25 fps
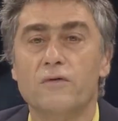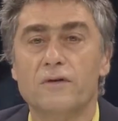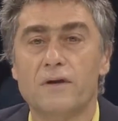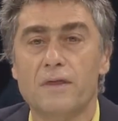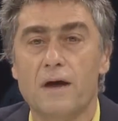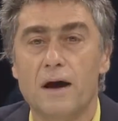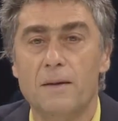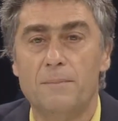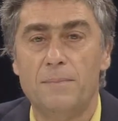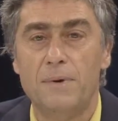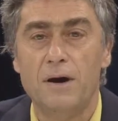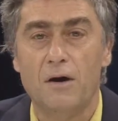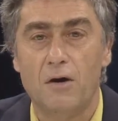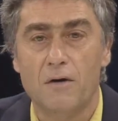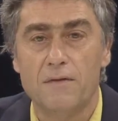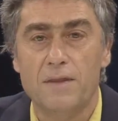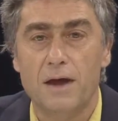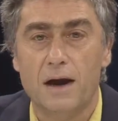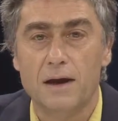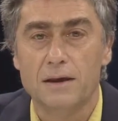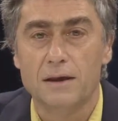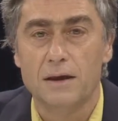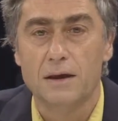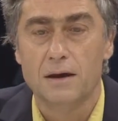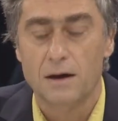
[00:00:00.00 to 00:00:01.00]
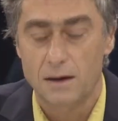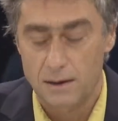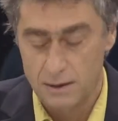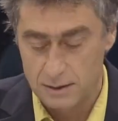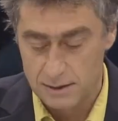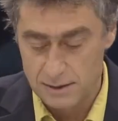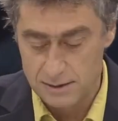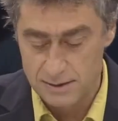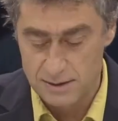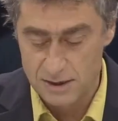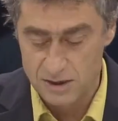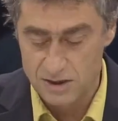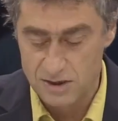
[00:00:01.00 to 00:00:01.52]
But we do see that
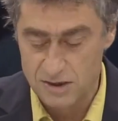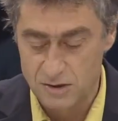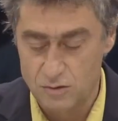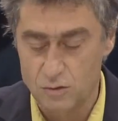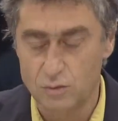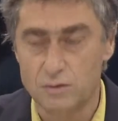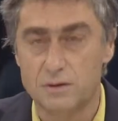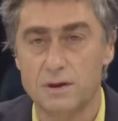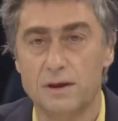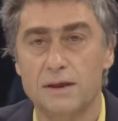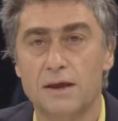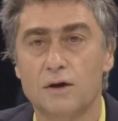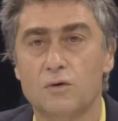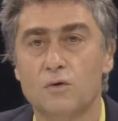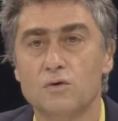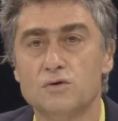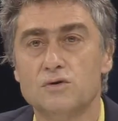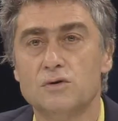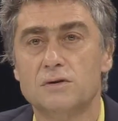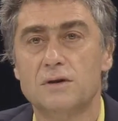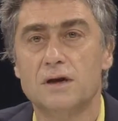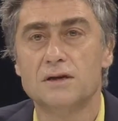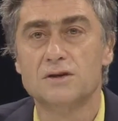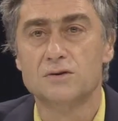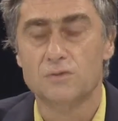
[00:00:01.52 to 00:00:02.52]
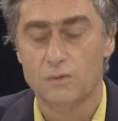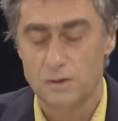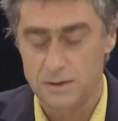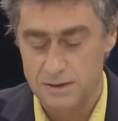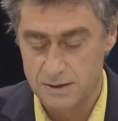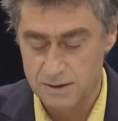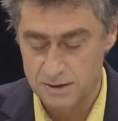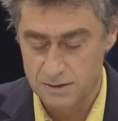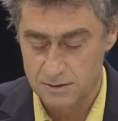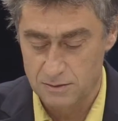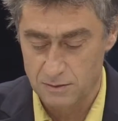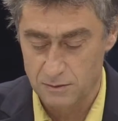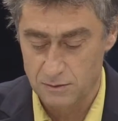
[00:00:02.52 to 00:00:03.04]
digitalization has
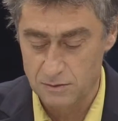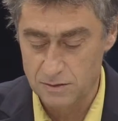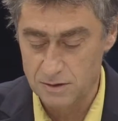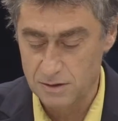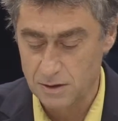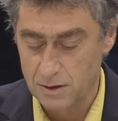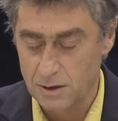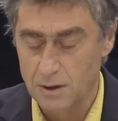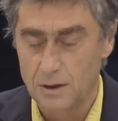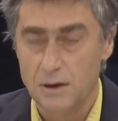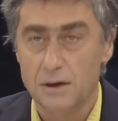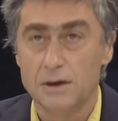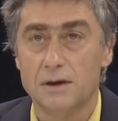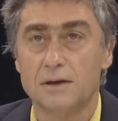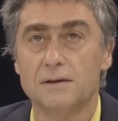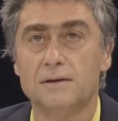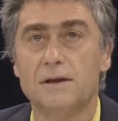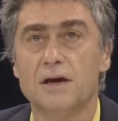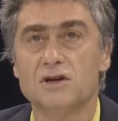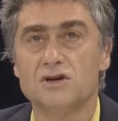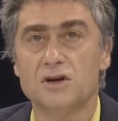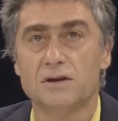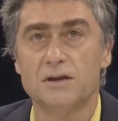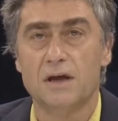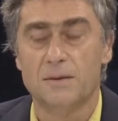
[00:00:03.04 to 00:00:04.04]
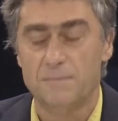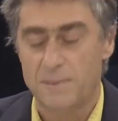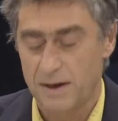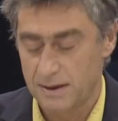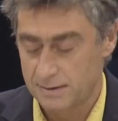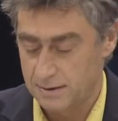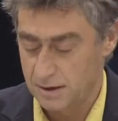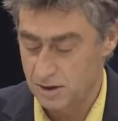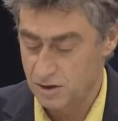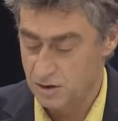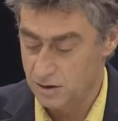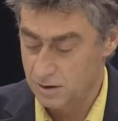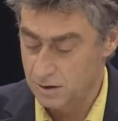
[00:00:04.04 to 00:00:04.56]
absolutely permeated
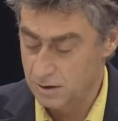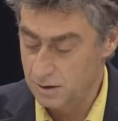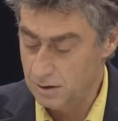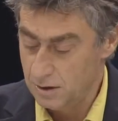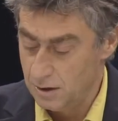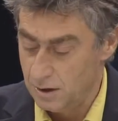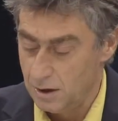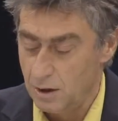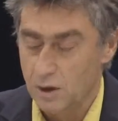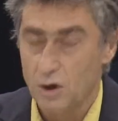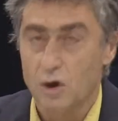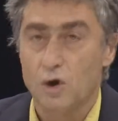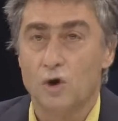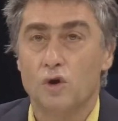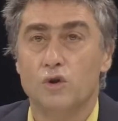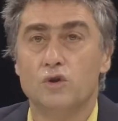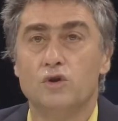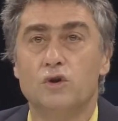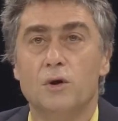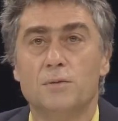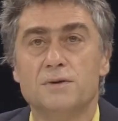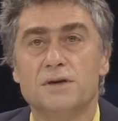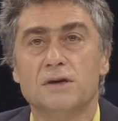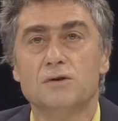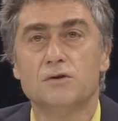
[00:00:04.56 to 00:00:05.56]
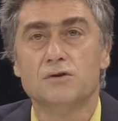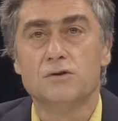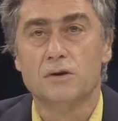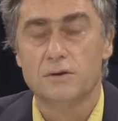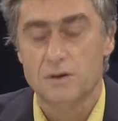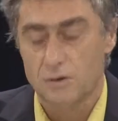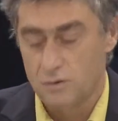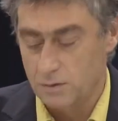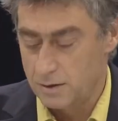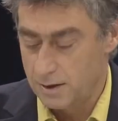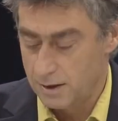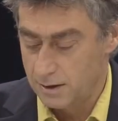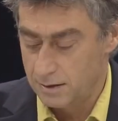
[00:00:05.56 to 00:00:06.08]
the world of healthcare.
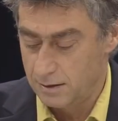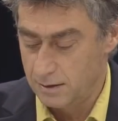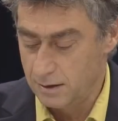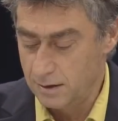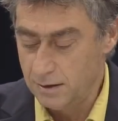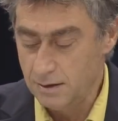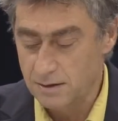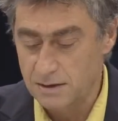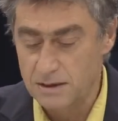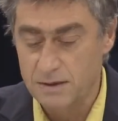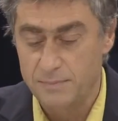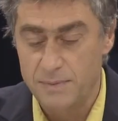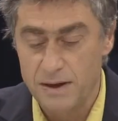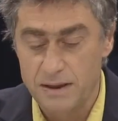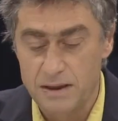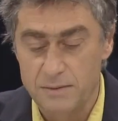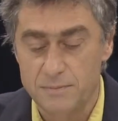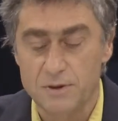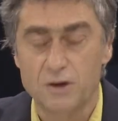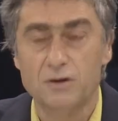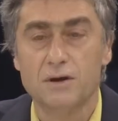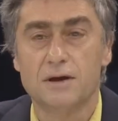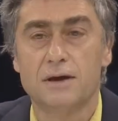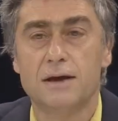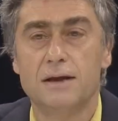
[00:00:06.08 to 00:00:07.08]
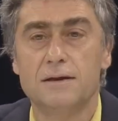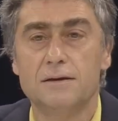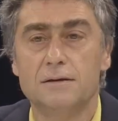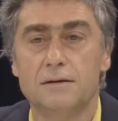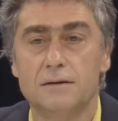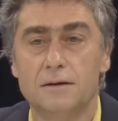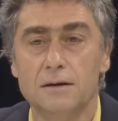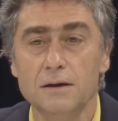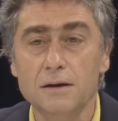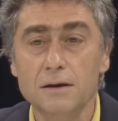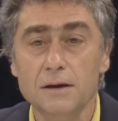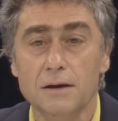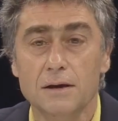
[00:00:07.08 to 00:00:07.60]
We have
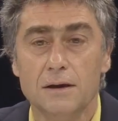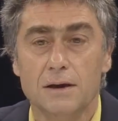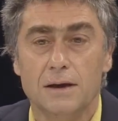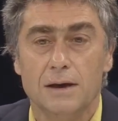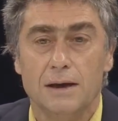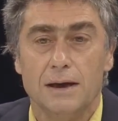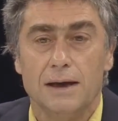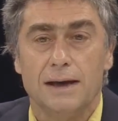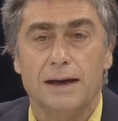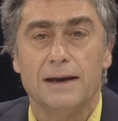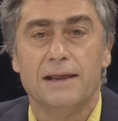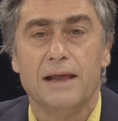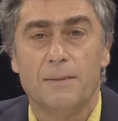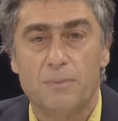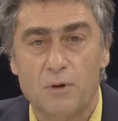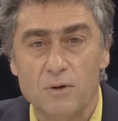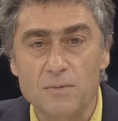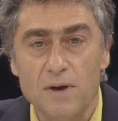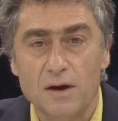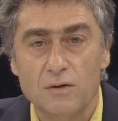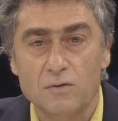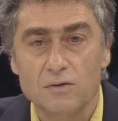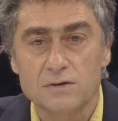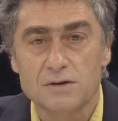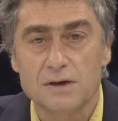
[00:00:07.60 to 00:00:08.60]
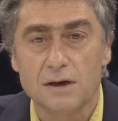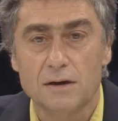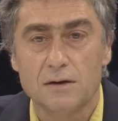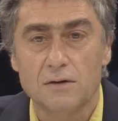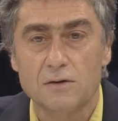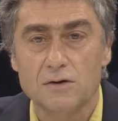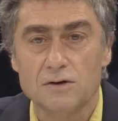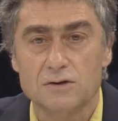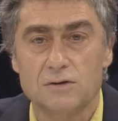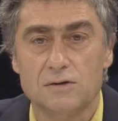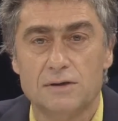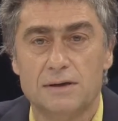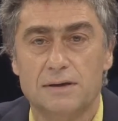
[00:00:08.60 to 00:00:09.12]
connected objects. These
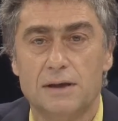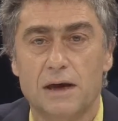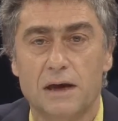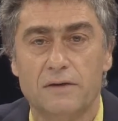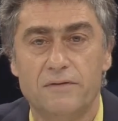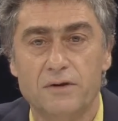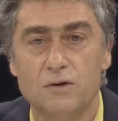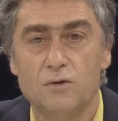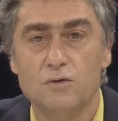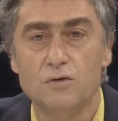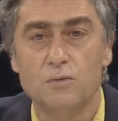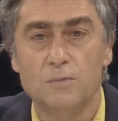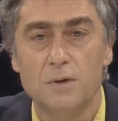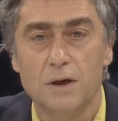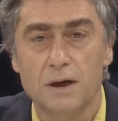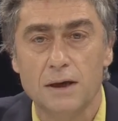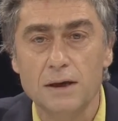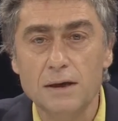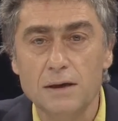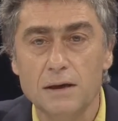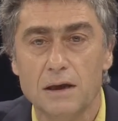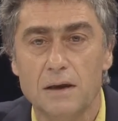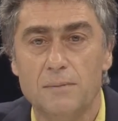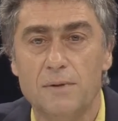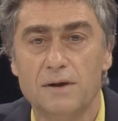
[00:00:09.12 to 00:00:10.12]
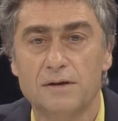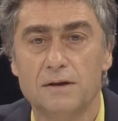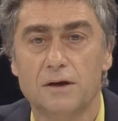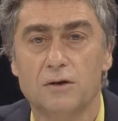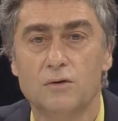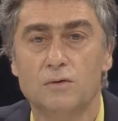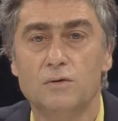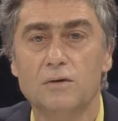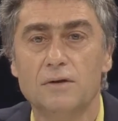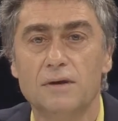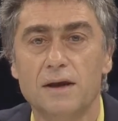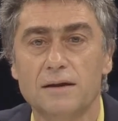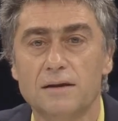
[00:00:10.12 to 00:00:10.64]
are a reality today. And the
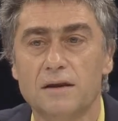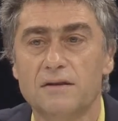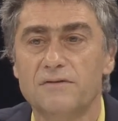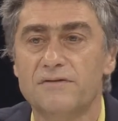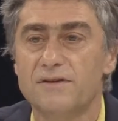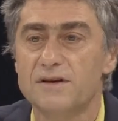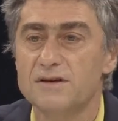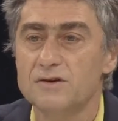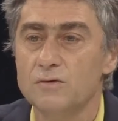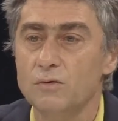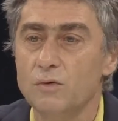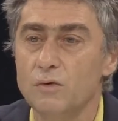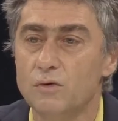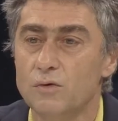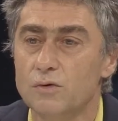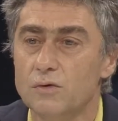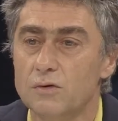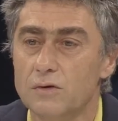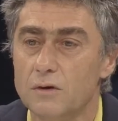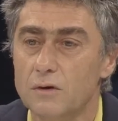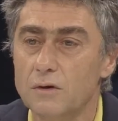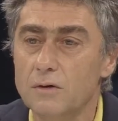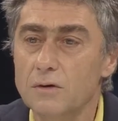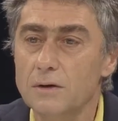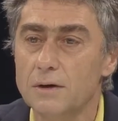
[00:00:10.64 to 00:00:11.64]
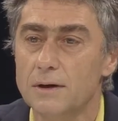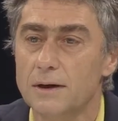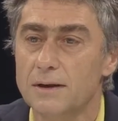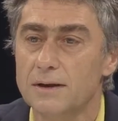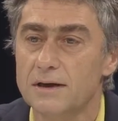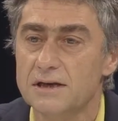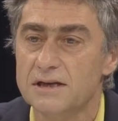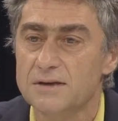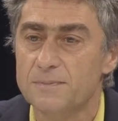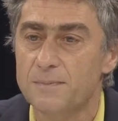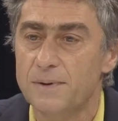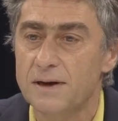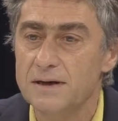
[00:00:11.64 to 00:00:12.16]
first consequence of this arrival of
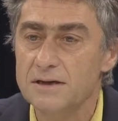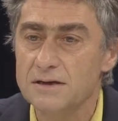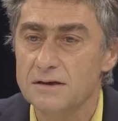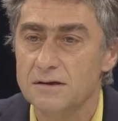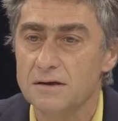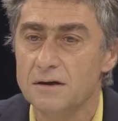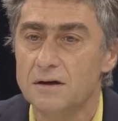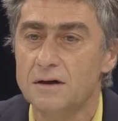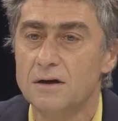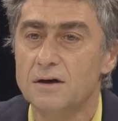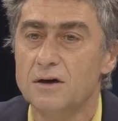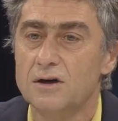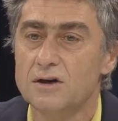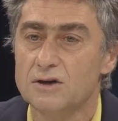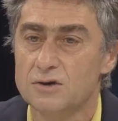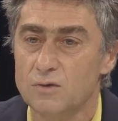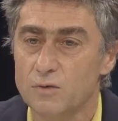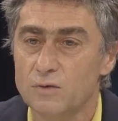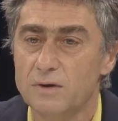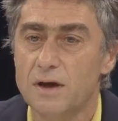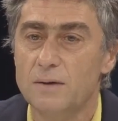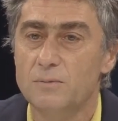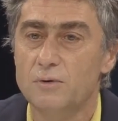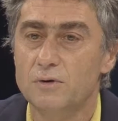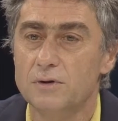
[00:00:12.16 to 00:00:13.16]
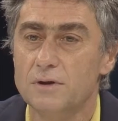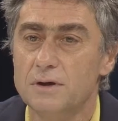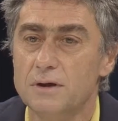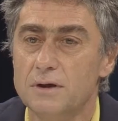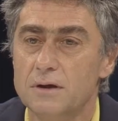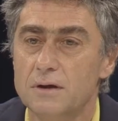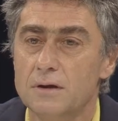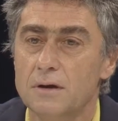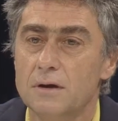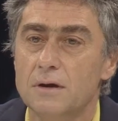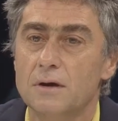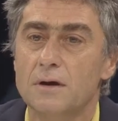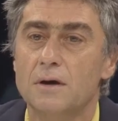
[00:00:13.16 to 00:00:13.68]
the digitalization
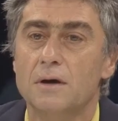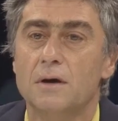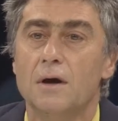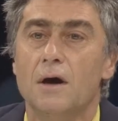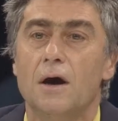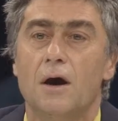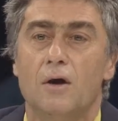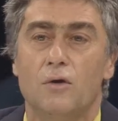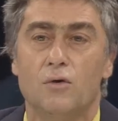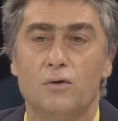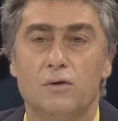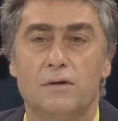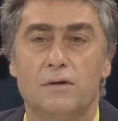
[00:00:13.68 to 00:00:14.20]
is that